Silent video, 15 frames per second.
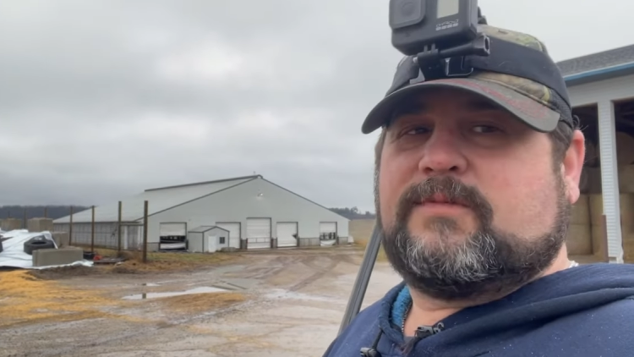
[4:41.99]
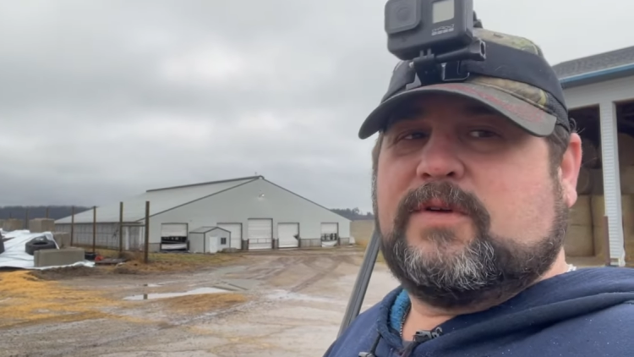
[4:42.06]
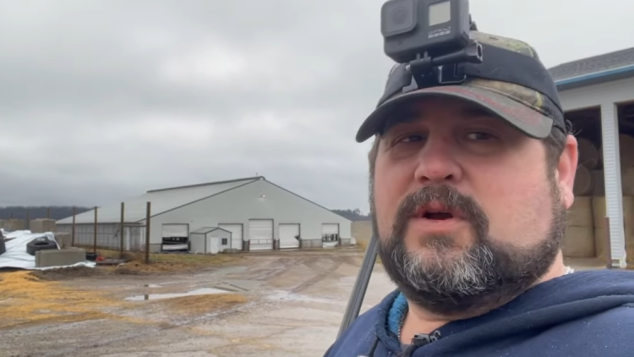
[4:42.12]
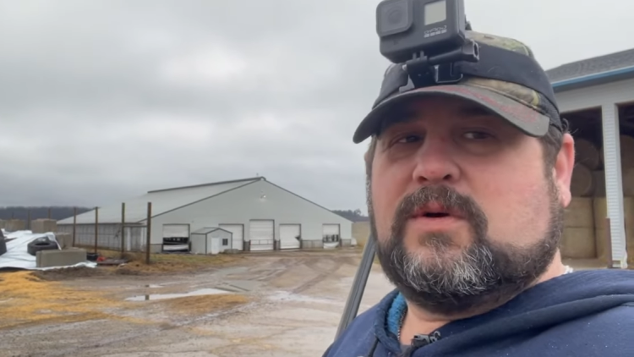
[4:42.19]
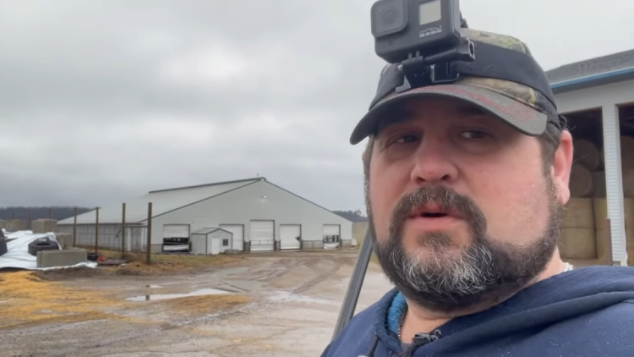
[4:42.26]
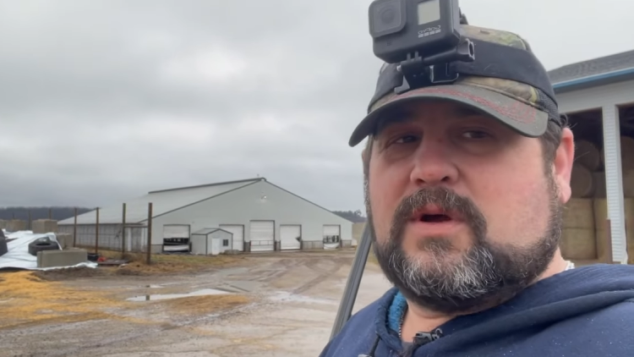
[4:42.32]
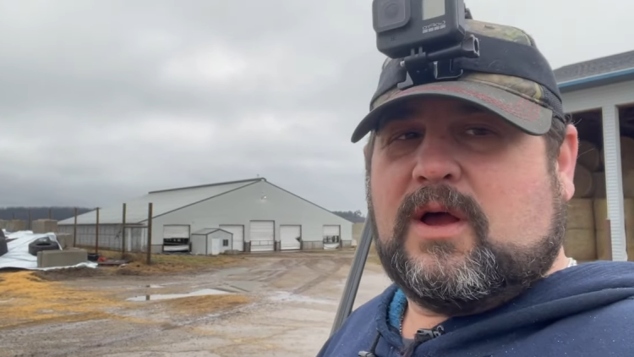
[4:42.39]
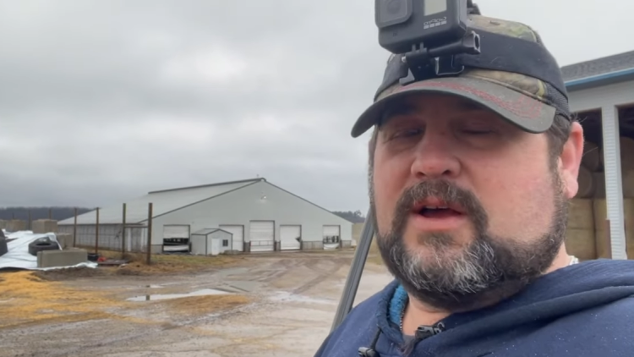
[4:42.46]
you
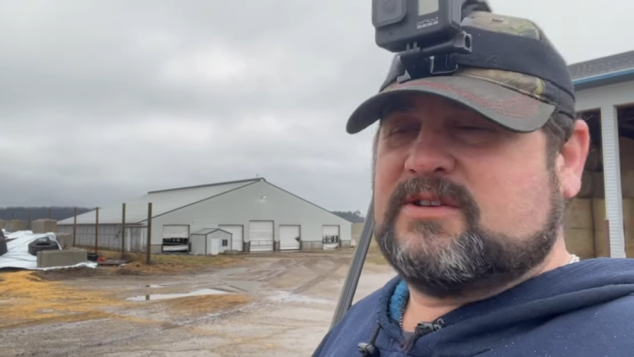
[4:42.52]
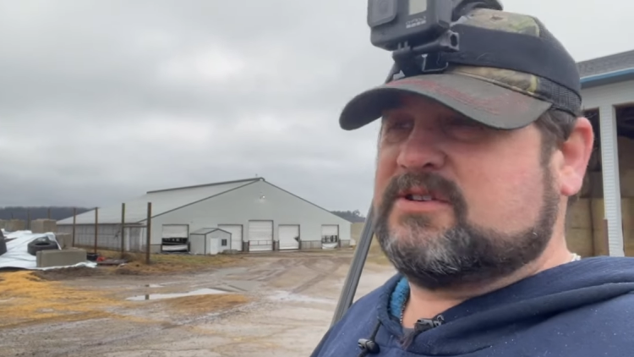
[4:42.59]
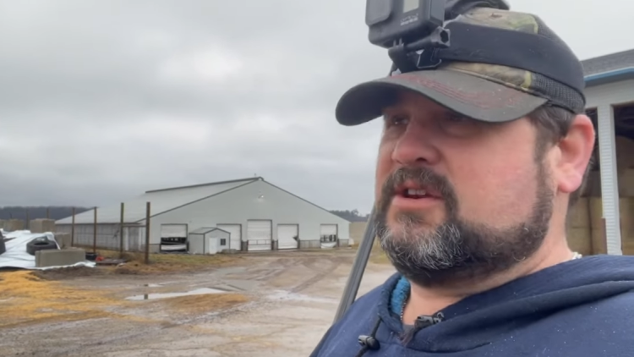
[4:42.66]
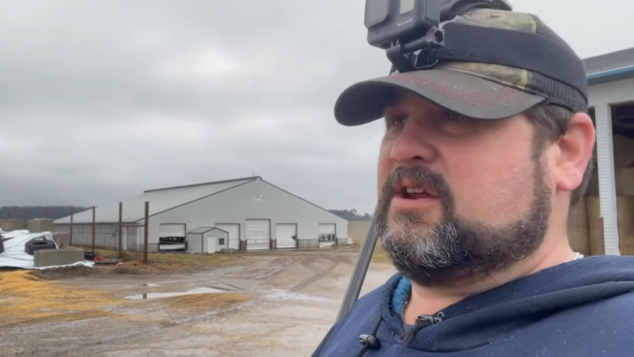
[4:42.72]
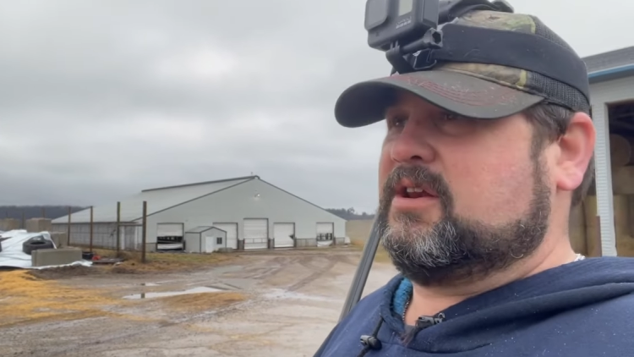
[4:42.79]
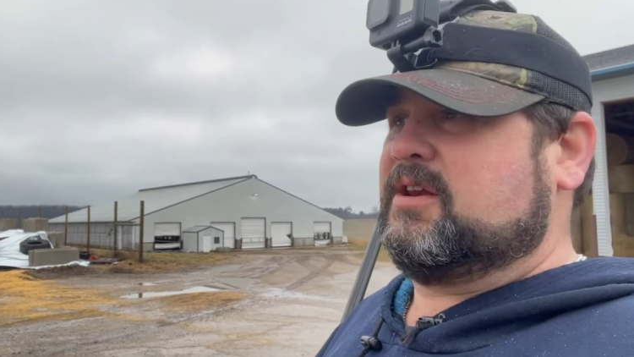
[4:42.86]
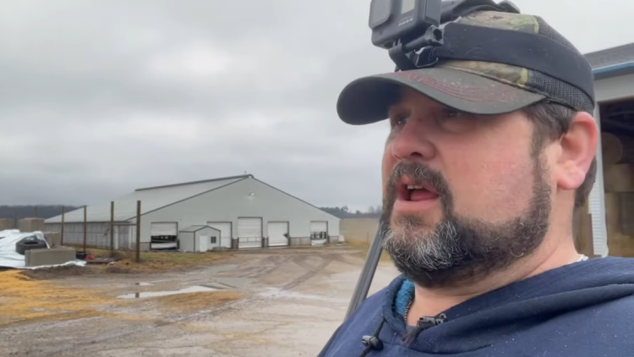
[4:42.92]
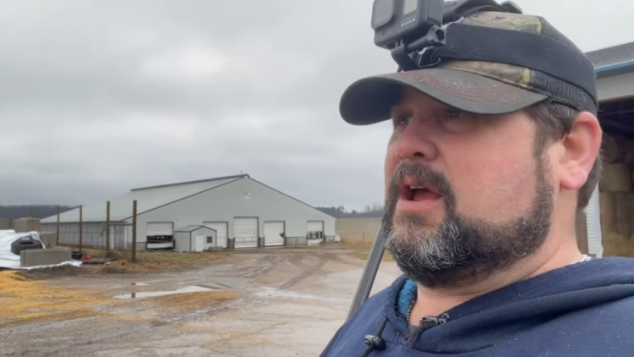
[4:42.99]
don't cause
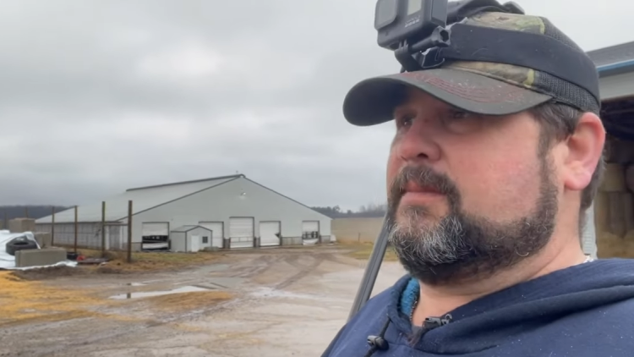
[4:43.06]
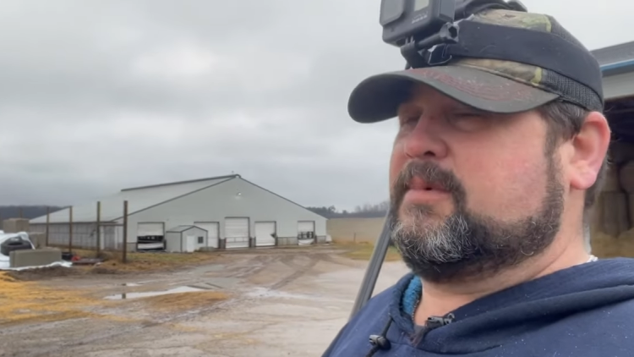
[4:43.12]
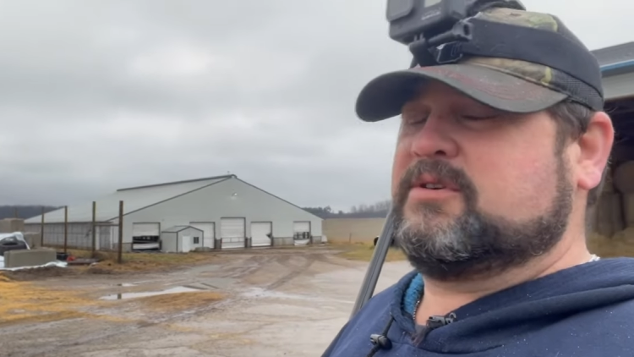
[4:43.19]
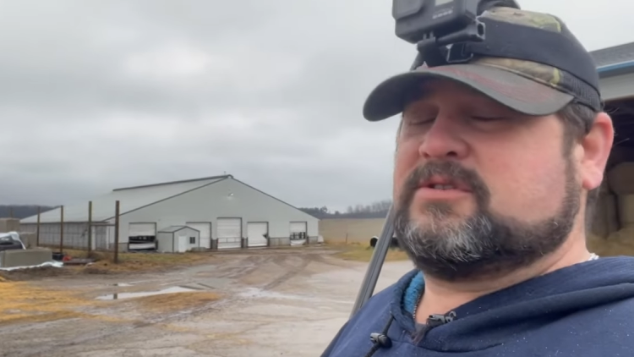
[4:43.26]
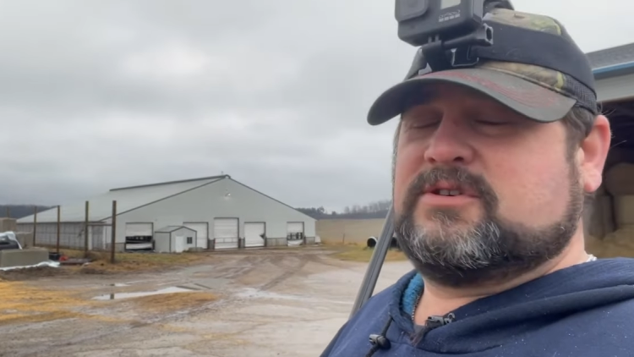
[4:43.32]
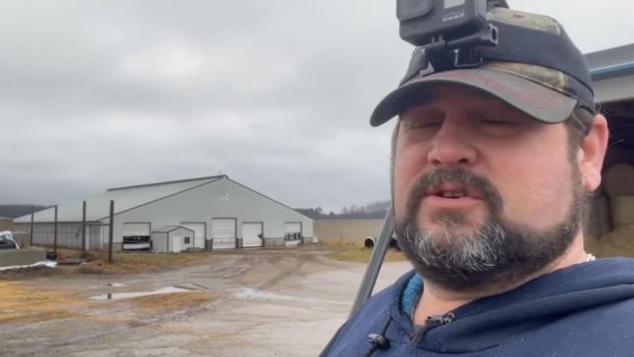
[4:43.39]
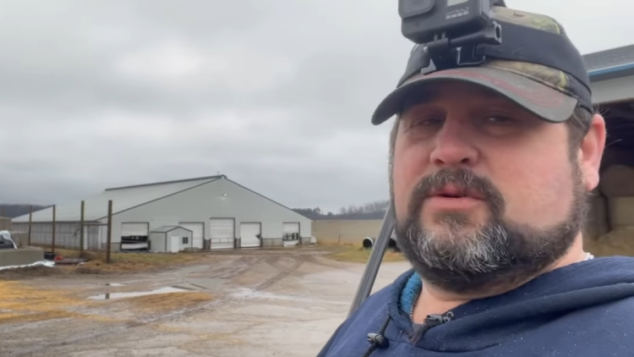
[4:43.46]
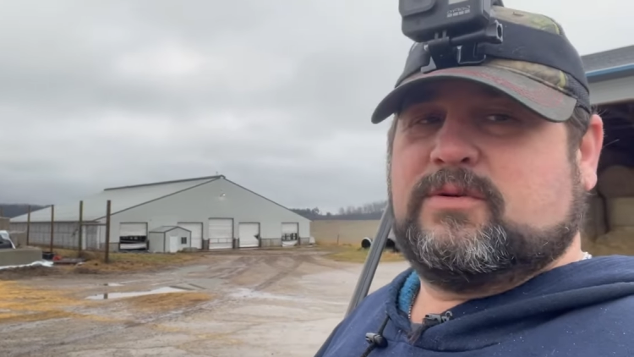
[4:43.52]
any
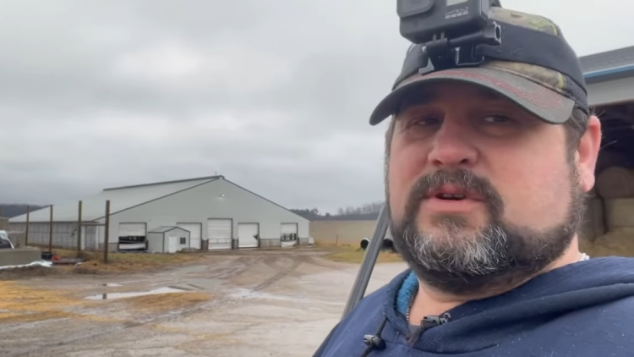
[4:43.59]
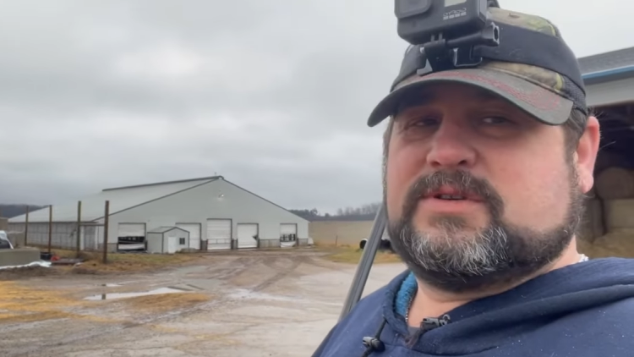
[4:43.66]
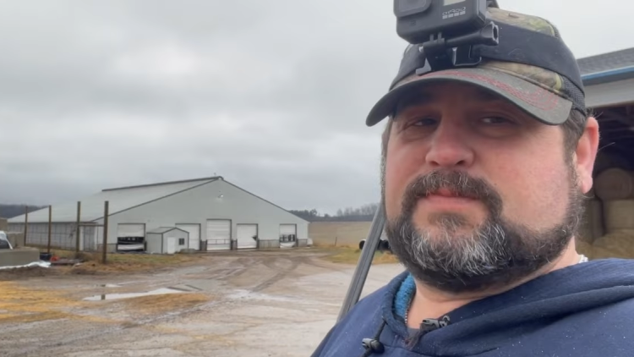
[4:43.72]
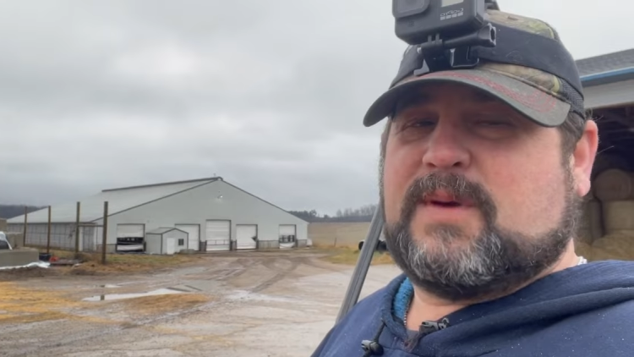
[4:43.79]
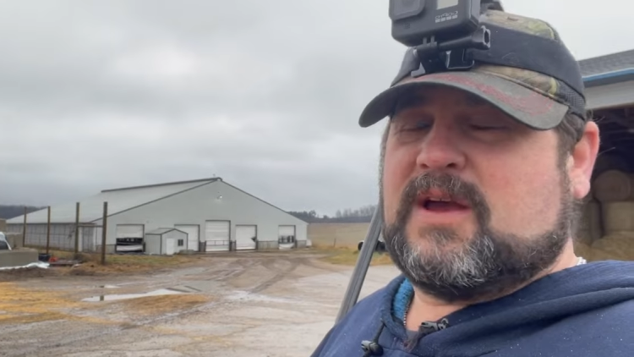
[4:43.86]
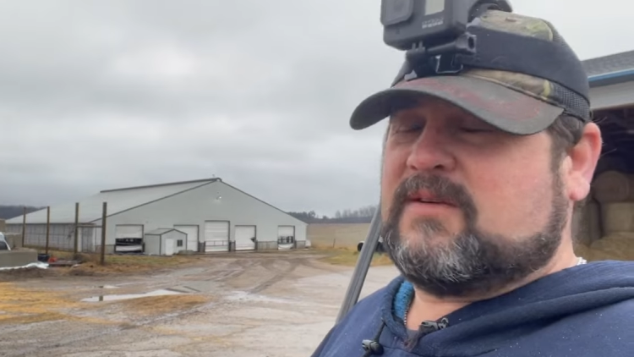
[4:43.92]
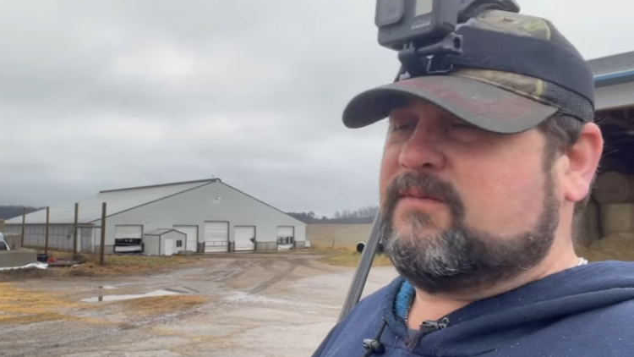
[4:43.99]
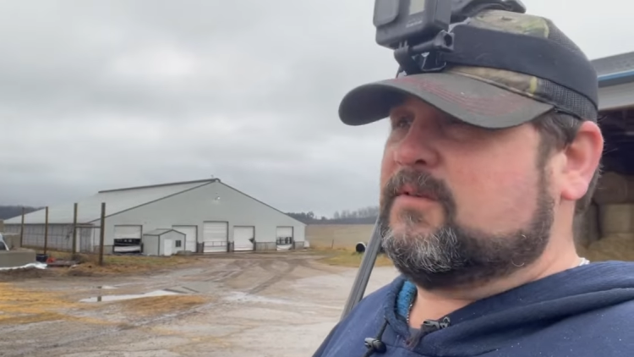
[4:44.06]
damage, and you're
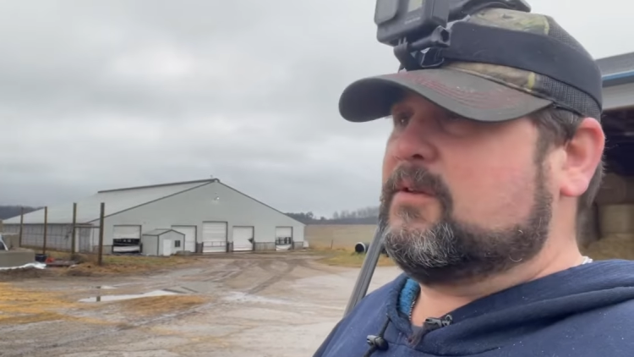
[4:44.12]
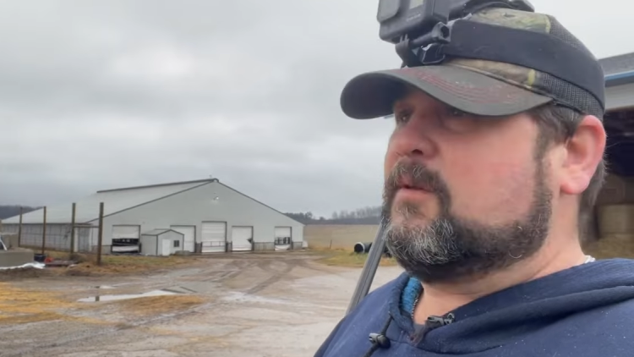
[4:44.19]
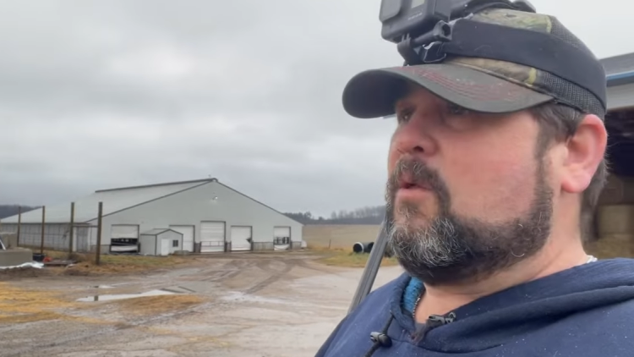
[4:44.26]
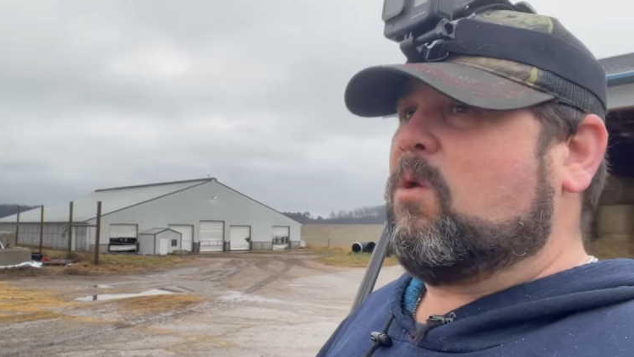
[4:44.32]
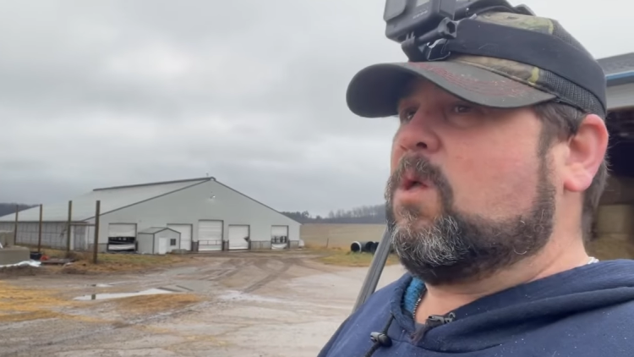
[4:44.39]
respectful.